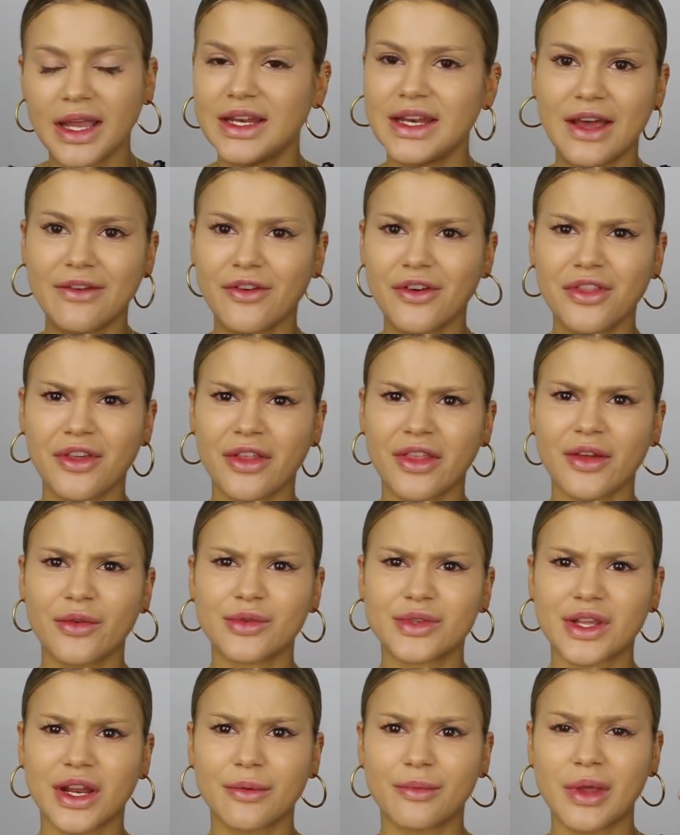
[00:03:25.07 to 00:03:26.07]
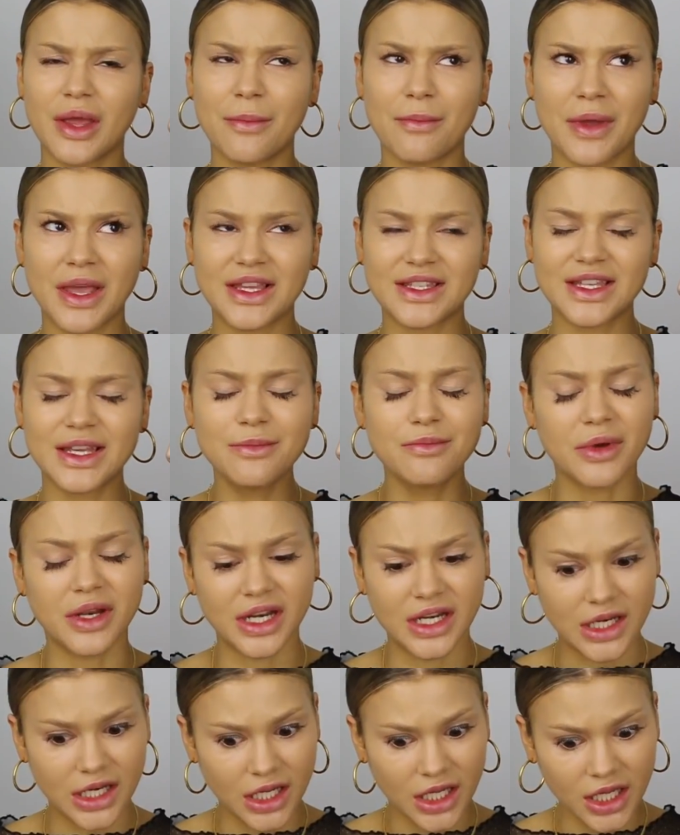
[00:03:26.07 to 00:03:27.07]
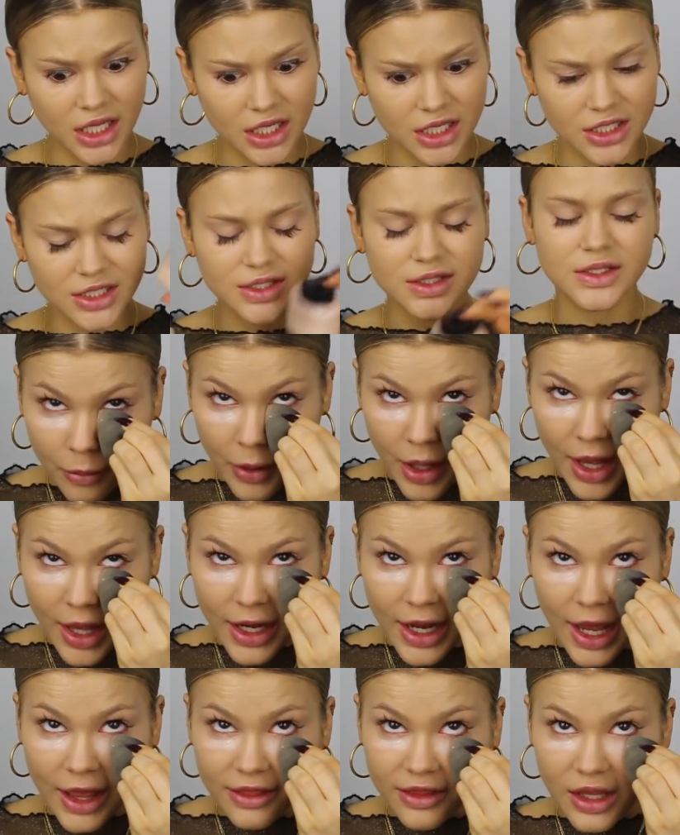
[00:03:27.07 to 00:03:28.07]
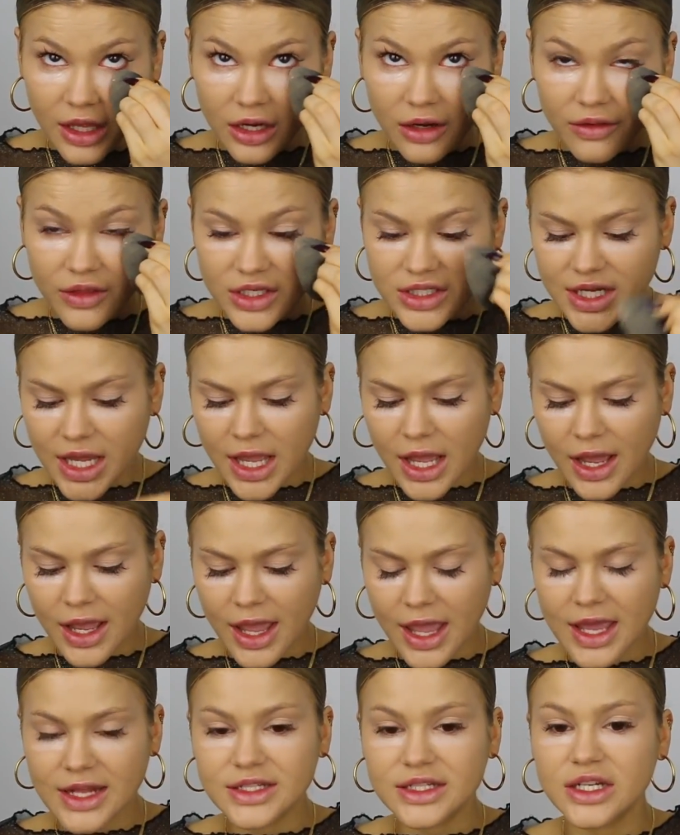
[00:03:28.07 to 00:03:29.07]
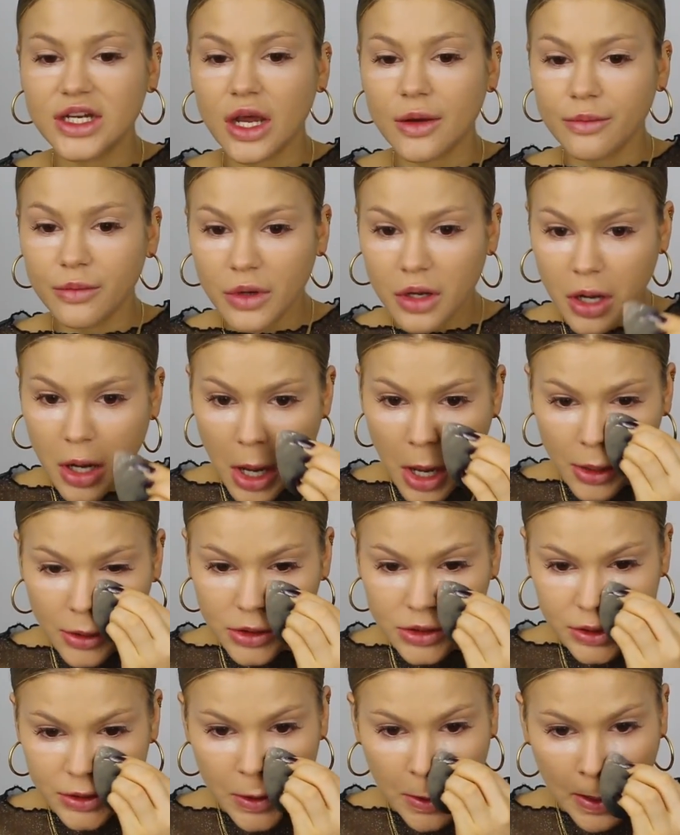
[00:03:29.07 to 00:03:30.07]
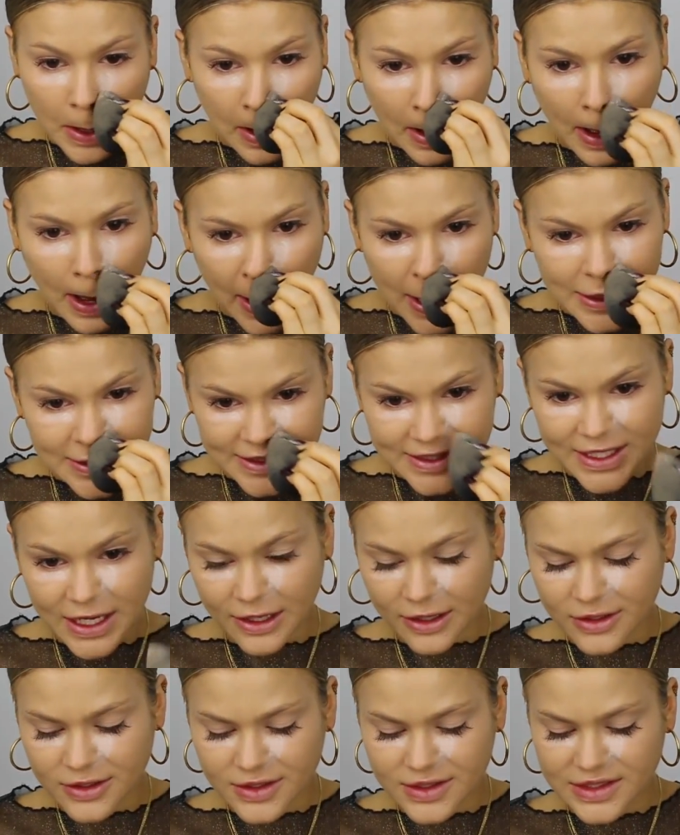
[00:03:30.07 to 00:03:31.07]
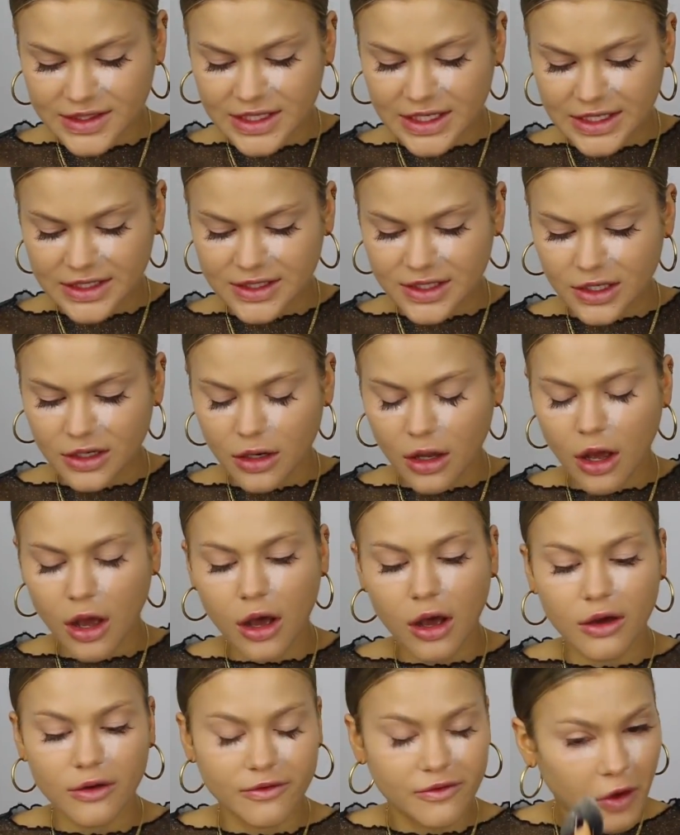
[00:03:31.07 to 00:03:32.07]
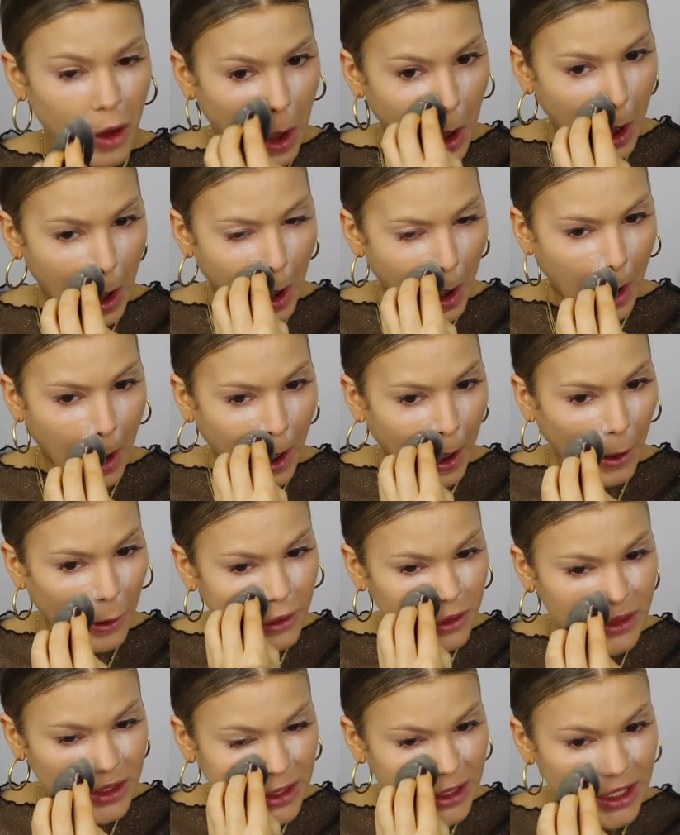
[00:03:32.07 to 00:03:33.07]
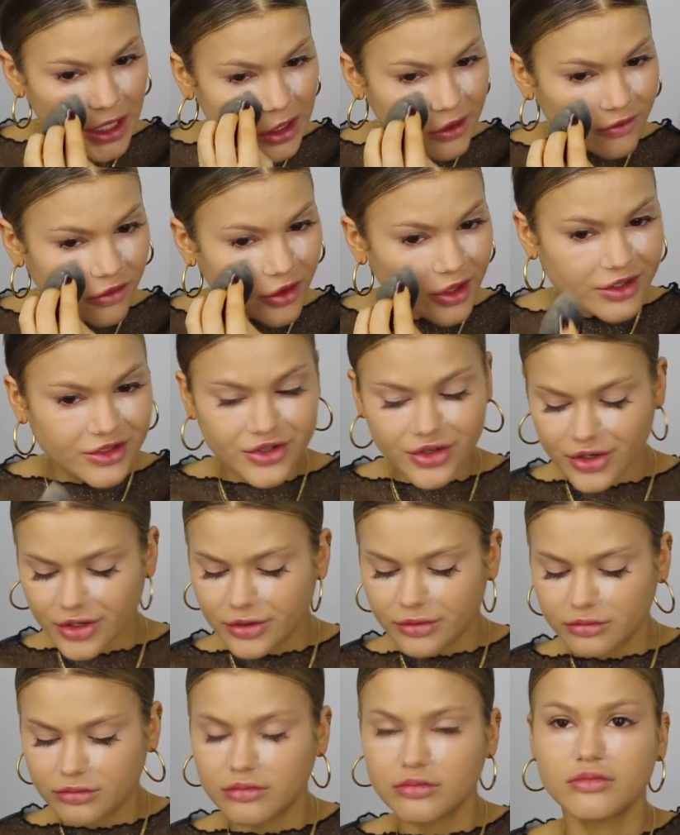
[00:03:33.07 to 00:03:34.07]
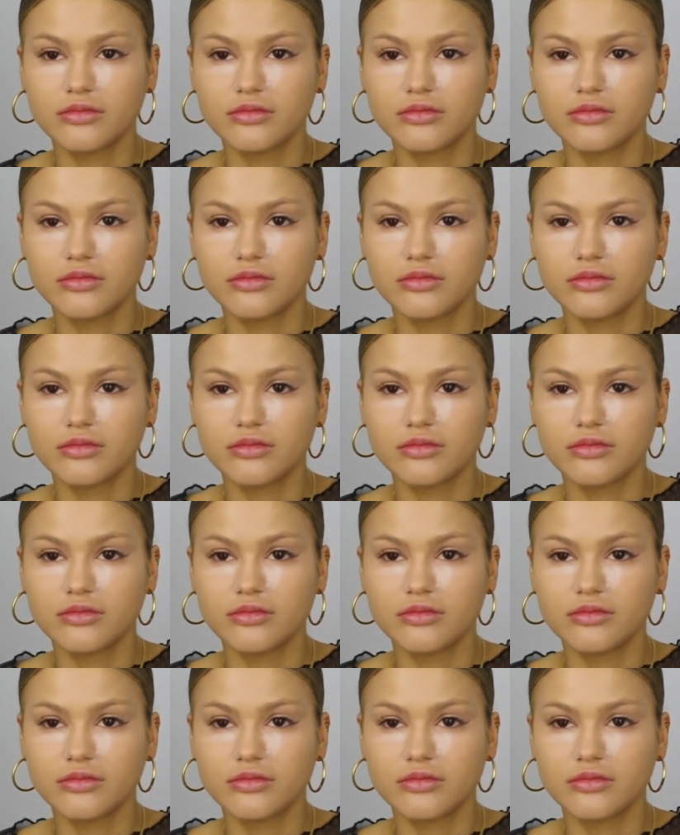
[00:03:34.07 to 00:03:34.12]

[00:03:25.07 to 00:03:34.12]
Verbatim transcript: I never thought that was gonna be amazing. But it is. But at the end of the day, I ended up not doing a second season of the influencer